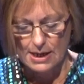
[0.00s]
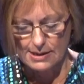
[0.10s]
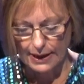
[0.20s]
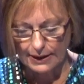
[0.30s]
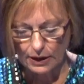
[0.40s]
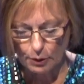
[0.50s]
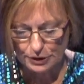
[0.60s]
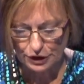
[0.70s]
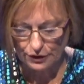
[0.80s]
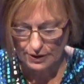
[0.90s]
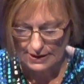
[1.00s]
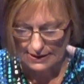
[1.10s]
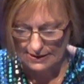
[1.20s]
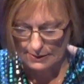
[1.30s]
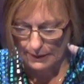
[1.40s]
Taking
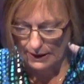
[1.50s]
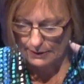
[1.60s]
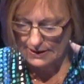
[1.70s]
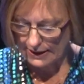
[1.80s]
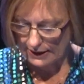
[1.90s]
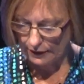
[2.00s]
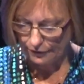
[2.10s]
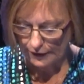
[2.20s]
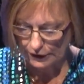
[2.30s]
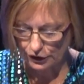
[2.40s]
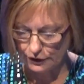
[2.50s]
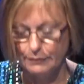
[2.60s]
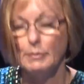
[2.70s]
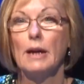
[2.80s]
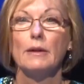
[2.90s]
opportunities has been a particular feature of
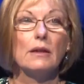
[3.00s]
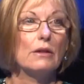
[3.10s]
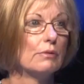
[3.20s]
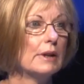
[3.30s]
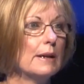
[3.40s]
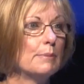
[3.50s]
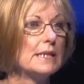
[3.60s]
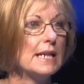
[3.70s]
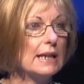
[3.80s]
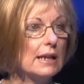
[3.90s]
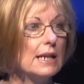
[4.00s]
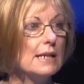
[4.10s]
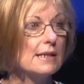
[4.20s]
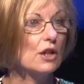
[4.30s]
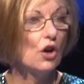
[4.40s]
my career, particularly
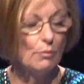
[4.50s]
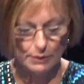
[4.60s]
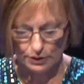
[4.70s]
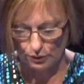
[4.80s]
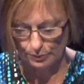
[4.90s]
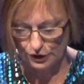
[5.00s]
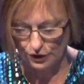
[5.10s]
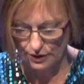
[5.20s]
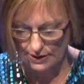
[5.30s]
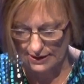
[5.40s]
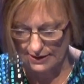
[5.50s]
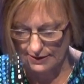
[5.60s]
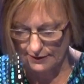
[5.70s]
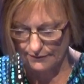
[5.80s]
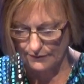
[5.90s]
secondment
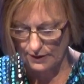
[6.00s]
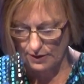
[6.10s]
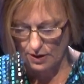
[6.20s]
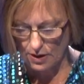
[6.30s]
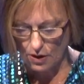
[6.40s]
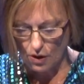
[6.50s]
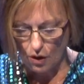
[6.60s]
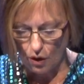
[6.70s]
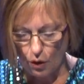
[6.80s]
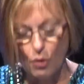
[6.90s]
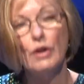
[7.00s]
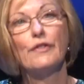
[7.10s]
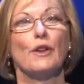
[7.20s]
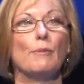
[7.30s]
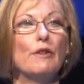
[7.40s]
opportunities. All of
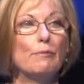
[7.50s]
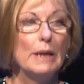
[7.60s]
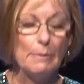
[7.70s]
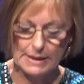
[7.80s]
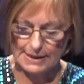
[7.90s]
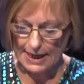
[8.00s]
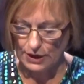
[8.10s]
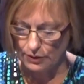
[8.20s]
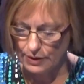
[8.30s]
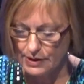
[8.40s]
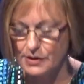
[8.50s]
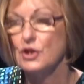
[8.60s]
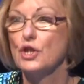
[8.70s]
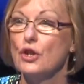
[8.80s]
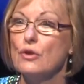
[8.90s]
them have been a bit tenuous,
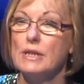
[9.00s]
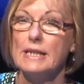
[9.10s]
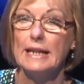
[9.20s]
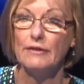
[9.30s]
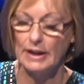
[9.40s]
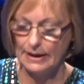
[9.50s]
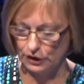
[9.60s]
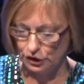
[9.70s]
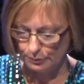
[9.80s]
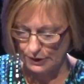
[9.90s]
2 didn't even have a job